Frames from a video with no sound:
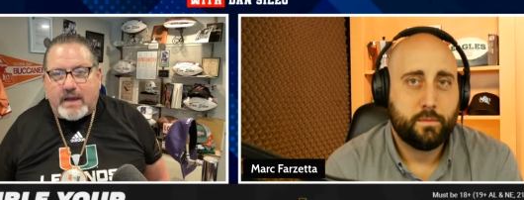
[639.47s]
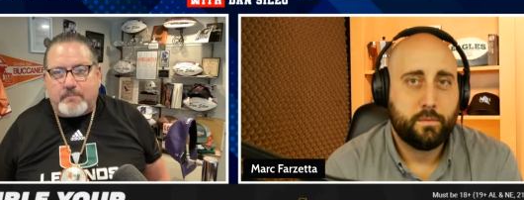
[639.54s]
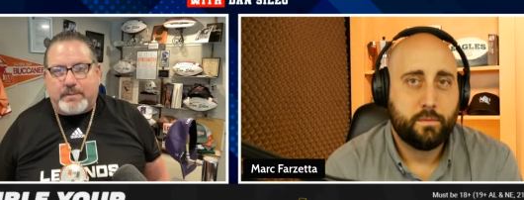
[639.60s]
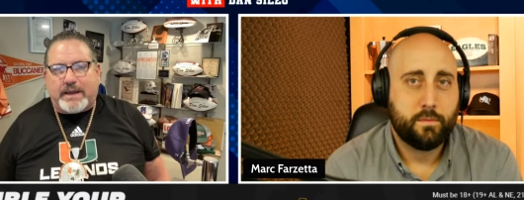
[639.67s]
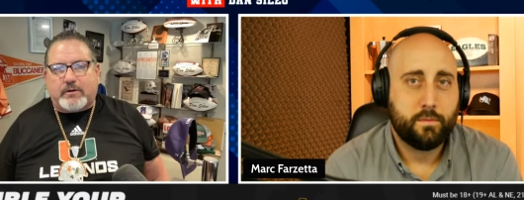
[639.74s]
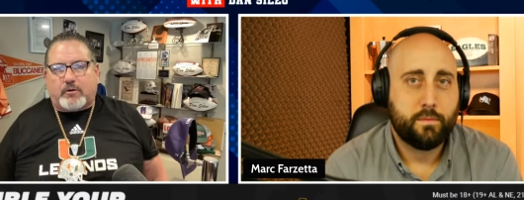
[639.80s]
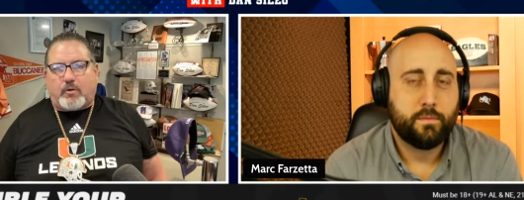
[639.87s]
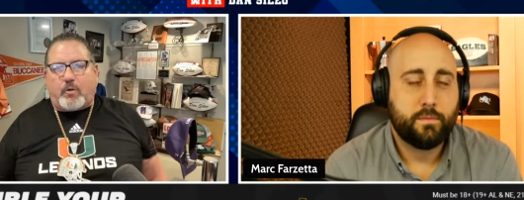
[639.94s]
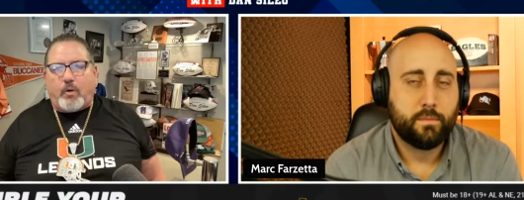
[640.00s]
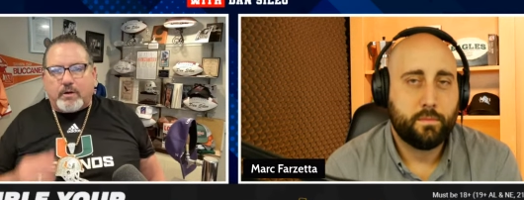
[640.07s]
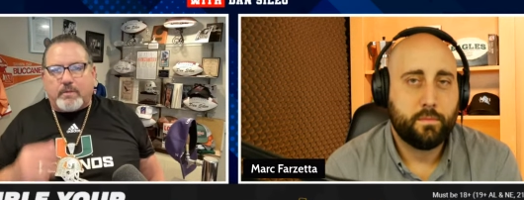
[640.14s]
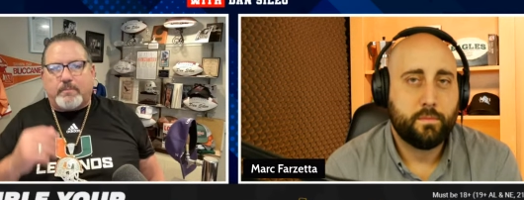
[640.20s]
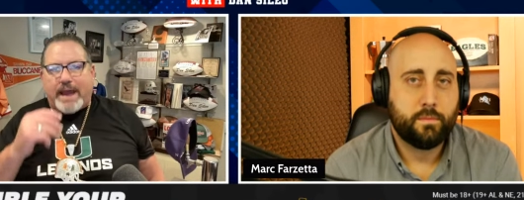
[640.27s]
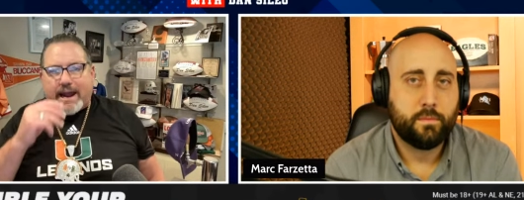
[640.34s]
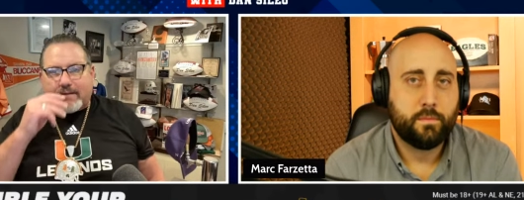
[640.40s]
Speaker 1: a better
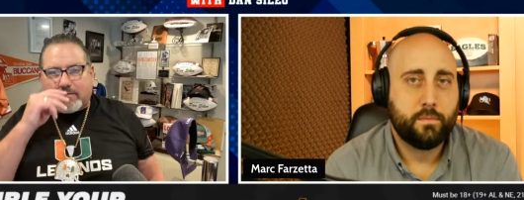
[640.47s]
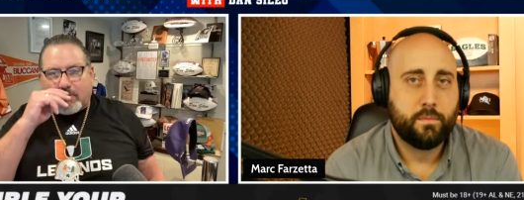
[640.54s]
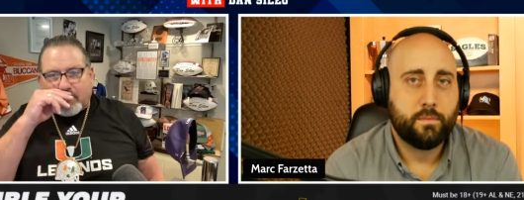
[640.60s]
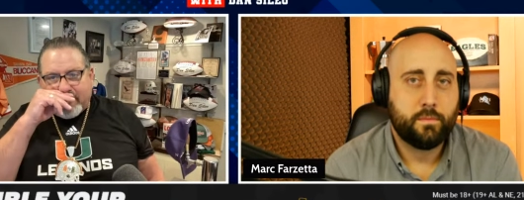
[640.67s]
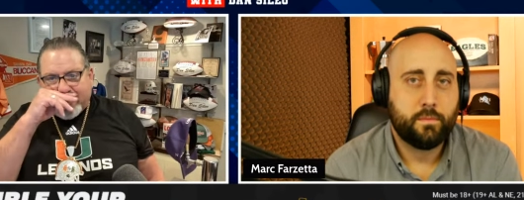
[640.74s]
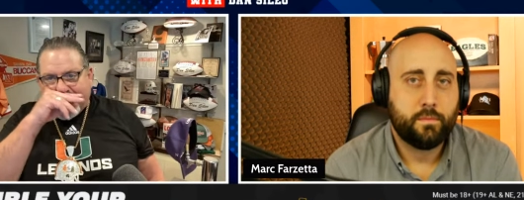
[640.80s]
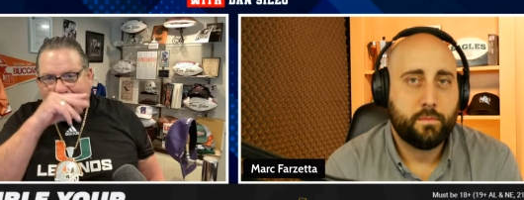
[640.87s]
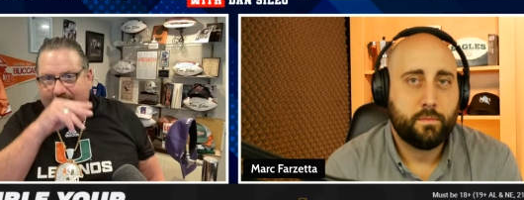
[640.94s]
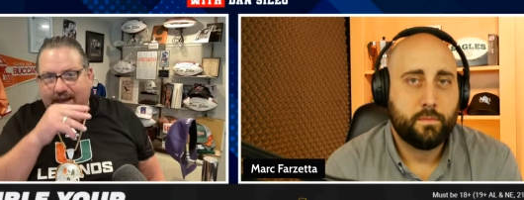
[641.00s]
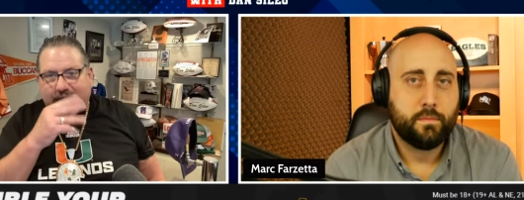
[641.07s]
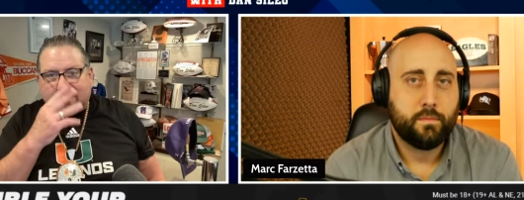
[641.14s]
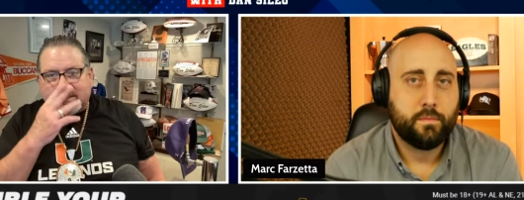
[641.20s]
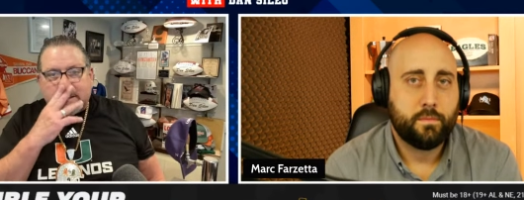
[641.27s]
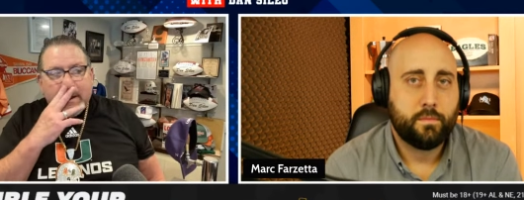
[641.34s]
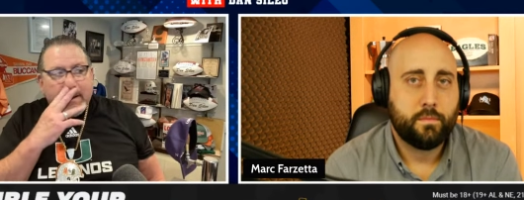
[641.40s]
quarterback than what he
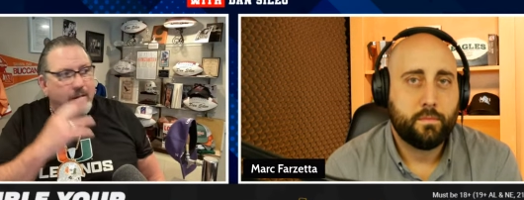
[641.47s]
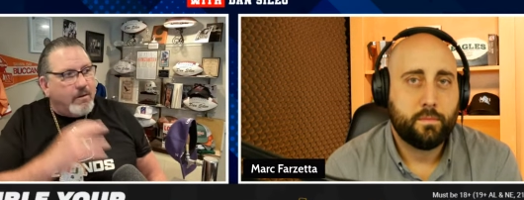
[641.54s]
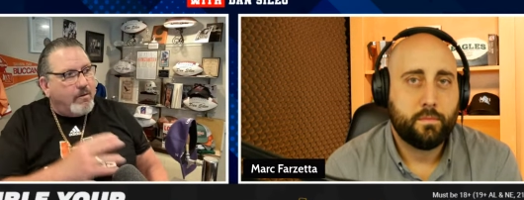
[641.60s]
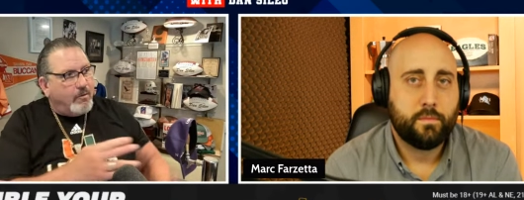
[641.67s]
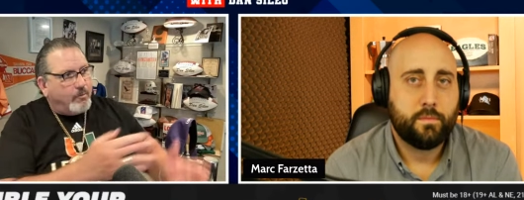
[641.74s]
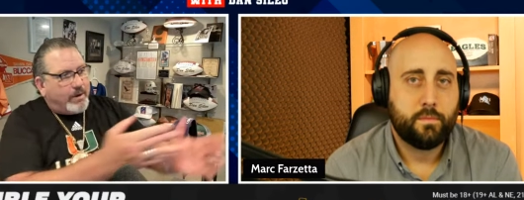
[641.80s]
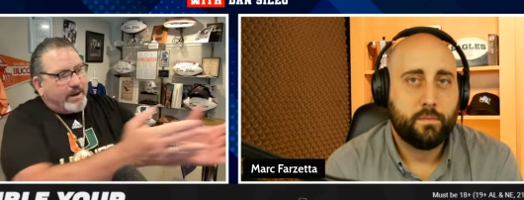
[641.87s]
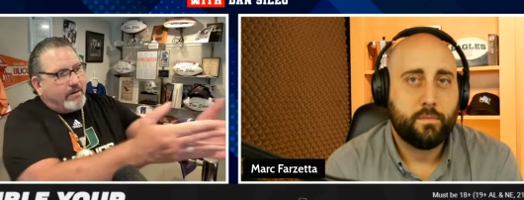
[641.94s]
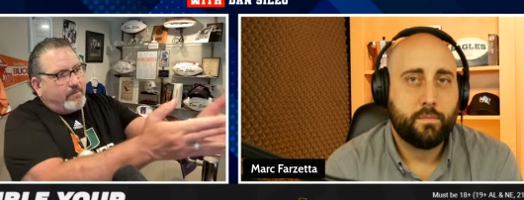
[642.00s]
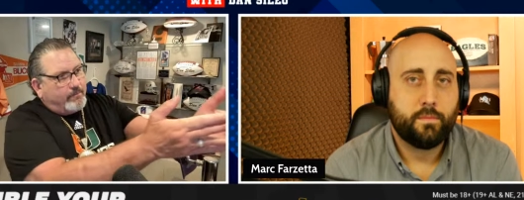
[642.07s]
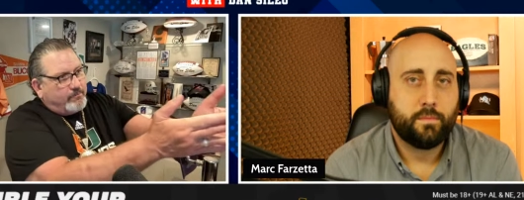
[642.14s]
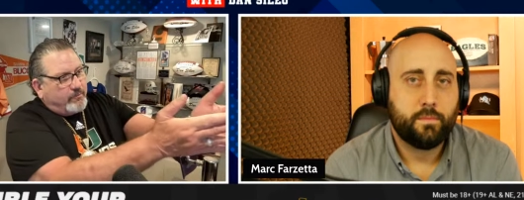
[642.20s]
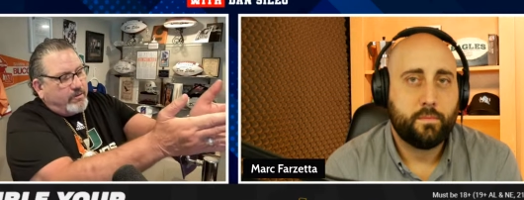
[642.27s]
is when